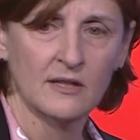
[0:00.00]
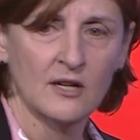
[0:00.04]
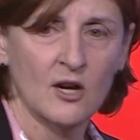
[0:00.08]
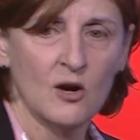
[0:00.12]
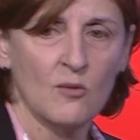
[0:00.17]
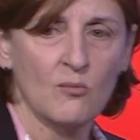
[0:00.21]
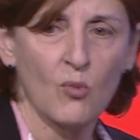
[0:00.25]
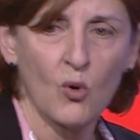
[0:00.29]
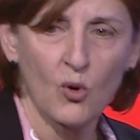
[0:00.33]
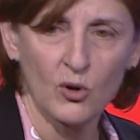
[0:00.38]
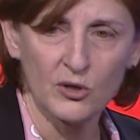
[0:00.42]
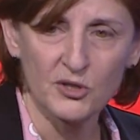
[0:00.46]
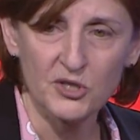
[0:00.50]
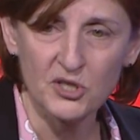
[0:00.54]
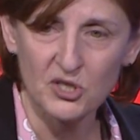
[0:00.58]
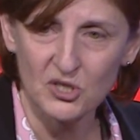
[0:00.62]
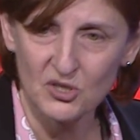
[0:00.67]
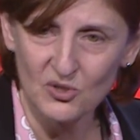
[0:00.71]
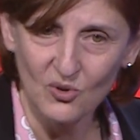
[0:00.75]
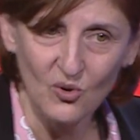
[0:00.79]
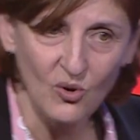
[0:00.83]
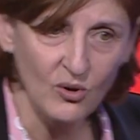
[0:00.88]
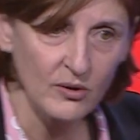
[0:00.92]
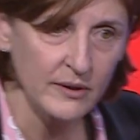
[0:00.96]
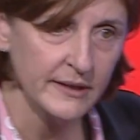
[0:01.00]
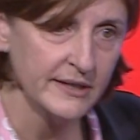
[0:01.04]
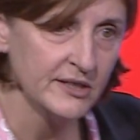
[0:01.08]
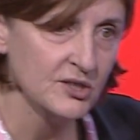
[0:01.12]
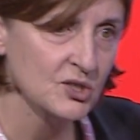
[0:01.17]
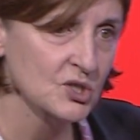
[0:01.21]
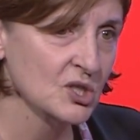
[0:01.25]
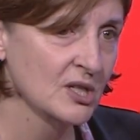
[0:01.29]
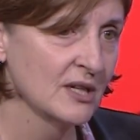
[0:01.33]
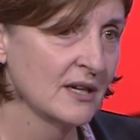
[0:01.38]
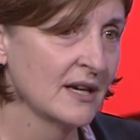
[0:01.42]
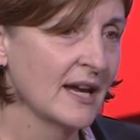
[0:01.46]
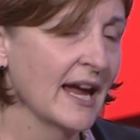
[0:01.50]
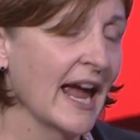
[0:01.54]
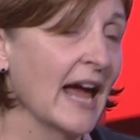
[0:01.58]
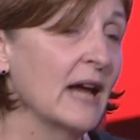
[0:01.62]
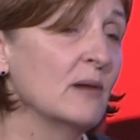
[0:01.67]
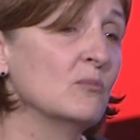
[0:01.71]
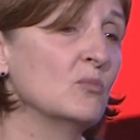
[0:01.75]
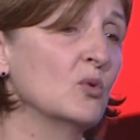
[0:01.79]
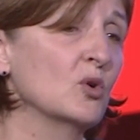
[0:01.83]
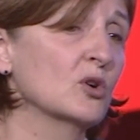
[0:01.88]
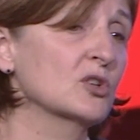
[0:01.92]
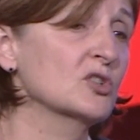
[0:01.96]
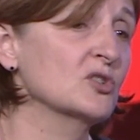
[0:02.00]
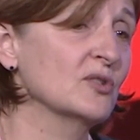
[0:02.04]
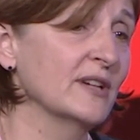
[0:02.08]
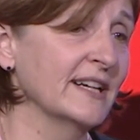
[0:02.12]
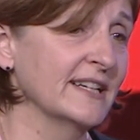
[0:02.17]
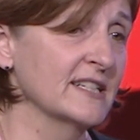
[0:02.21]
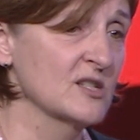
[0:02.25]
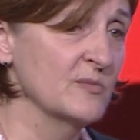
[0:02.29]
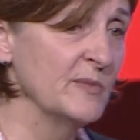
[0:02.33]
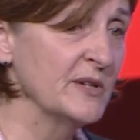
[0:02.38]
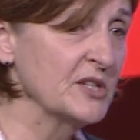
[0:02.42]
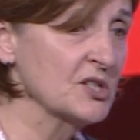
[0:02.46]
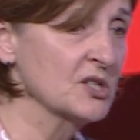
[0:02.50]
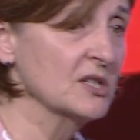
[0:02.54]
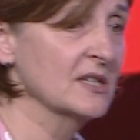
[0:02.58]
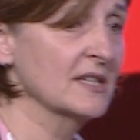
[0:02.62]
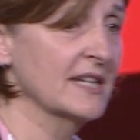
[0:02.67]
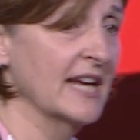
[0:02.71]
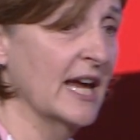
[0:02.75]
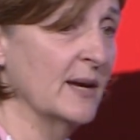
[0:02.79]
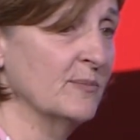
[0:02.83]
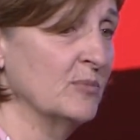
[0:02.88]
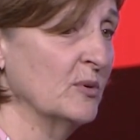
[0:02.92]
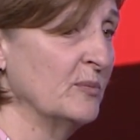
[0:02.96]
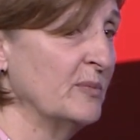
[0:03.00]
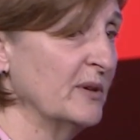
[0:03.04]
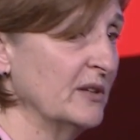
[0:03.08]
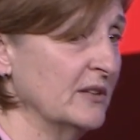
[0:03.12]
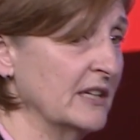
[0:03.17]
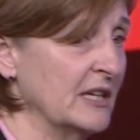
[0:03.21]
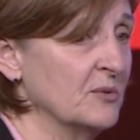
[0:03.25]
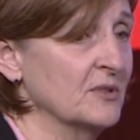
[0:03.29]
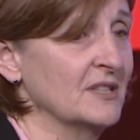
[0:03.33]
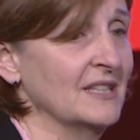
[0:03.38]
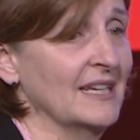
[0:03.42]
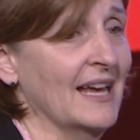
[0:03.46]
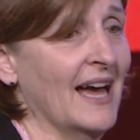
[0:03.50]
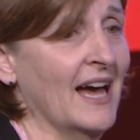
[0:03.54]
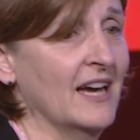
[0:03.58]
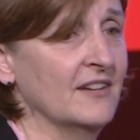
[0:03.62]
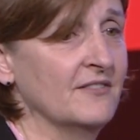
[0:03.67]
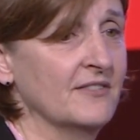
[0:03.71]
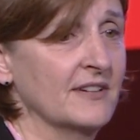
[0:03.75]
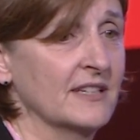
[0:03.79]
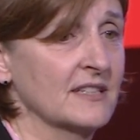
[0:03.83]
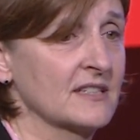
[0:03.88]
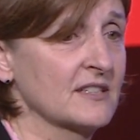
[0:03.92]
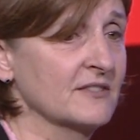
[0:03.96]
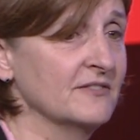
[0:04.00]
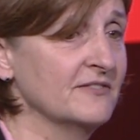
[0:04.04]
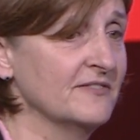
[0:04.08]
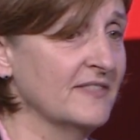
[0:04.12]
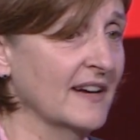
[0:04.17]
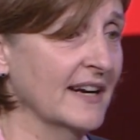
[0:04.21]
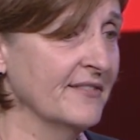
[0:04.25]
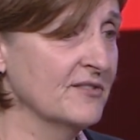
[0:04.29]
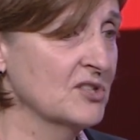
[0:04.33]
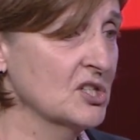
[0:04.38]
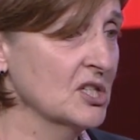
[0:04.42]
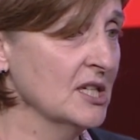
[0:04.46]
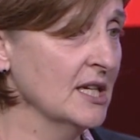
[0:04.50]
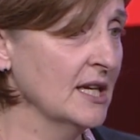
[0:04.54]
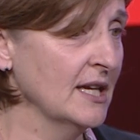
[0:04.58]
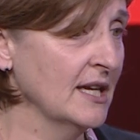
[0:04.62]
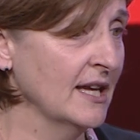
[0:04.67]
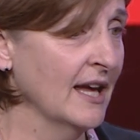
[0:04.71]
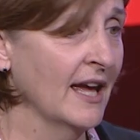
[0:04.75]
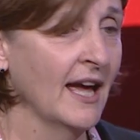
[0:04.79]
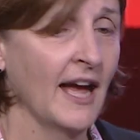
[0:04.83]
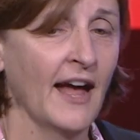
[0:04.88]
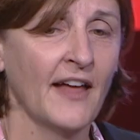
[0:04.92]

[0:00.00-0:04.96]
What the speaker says: more storage, and more transmission capability with the advent of 5G